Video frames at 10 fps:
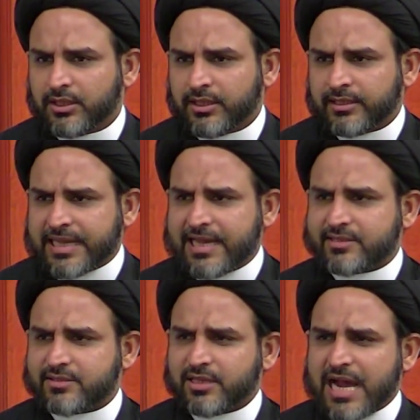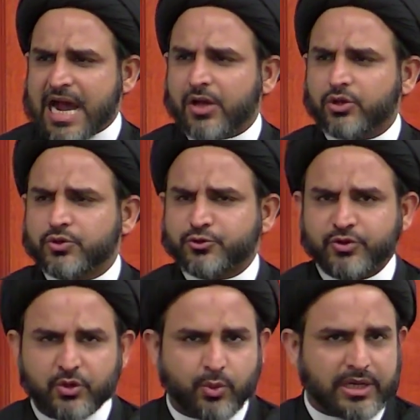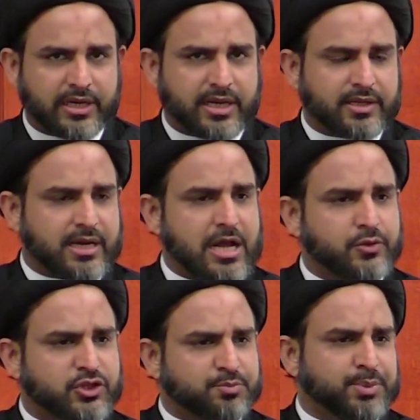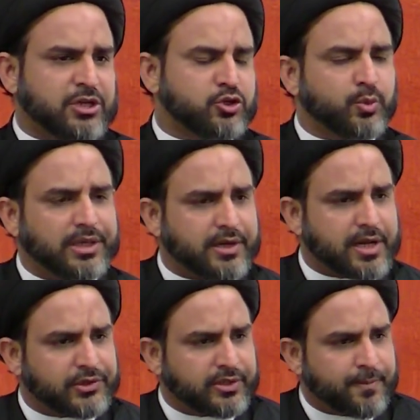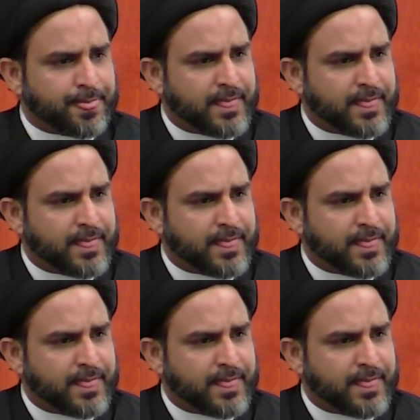That how do you treat one another, how you speak to one another.